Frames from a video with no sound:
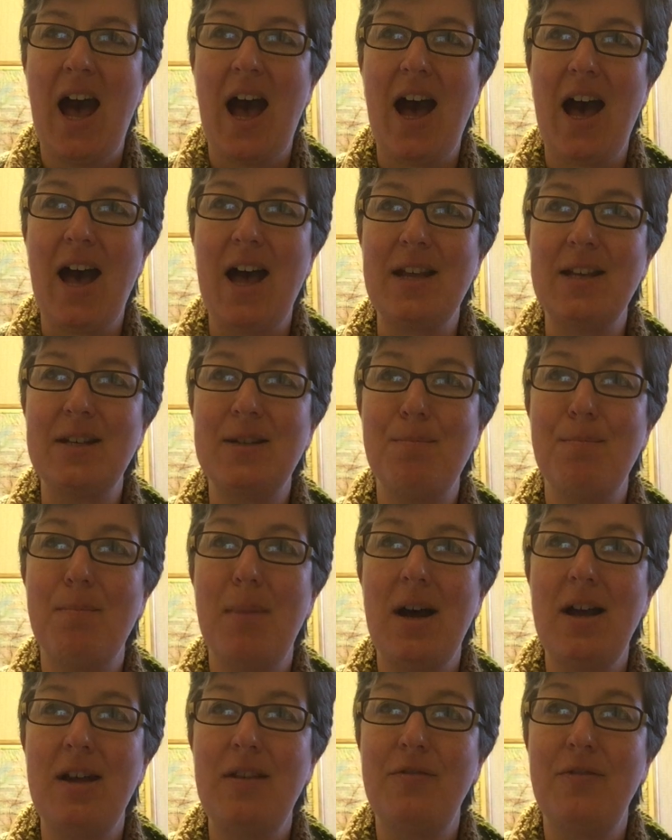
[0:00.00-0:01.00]
and
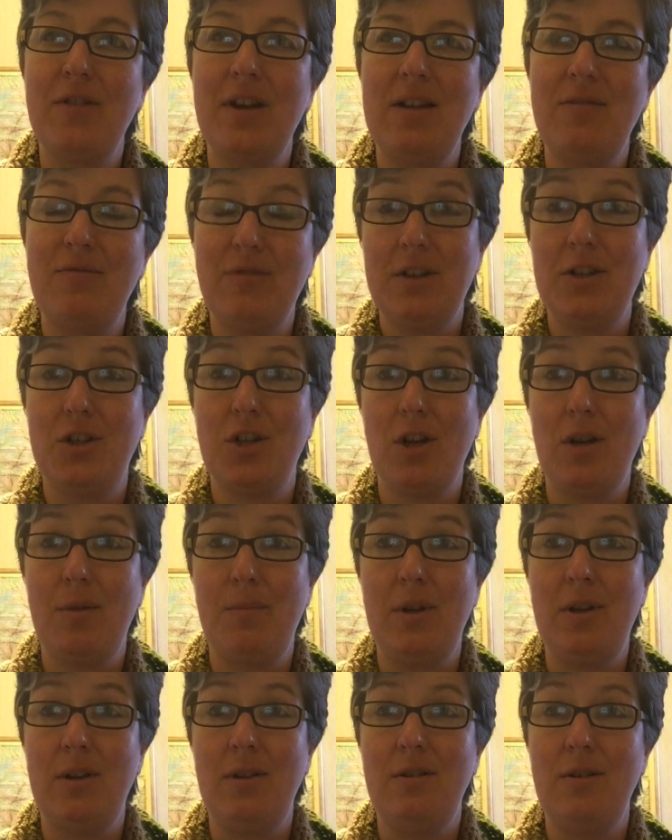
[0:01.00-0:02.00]
my favourite
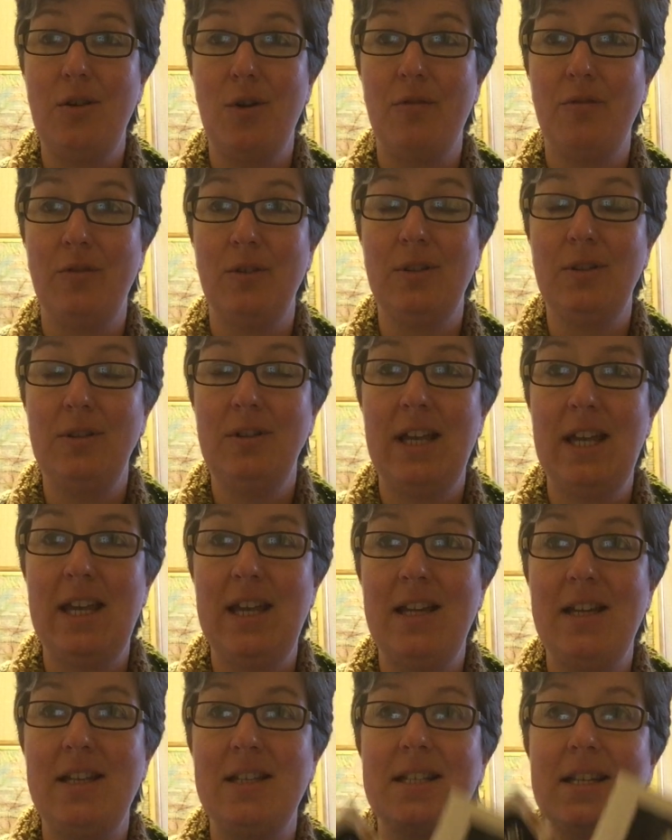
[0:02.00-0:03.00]
German novel
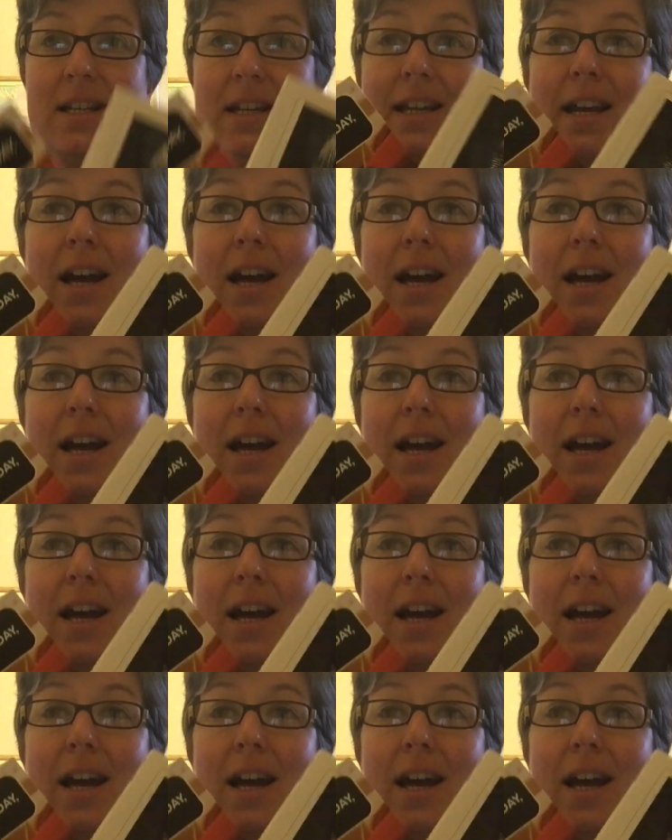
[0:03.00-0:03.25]
is